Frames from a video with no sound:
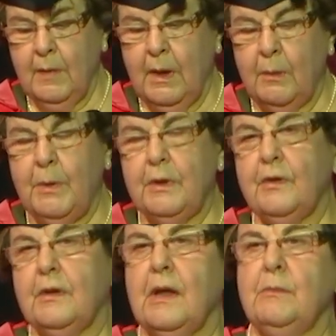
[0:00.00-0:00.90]

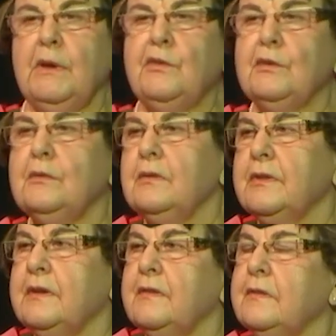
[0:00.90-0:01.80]
But coming to all
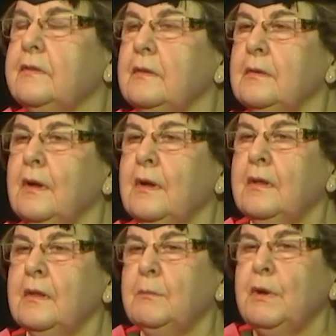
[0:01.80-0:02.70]
this,
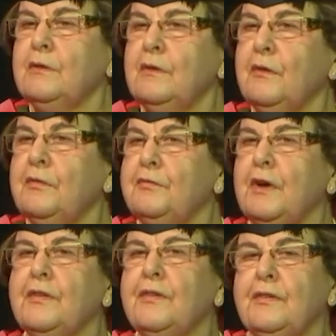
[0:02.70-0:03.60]
the modern
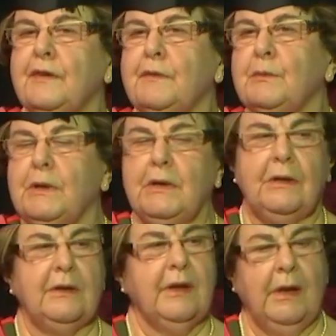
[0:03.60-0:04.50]
thrust of the
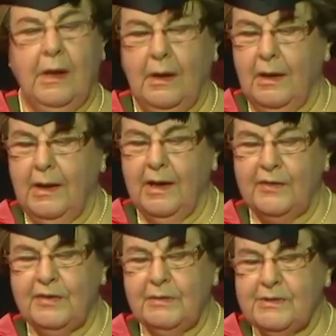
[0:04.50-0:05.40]
world, I
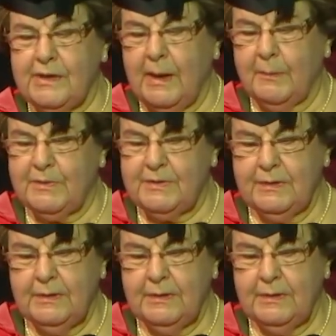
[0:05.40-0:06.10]
had to adapt,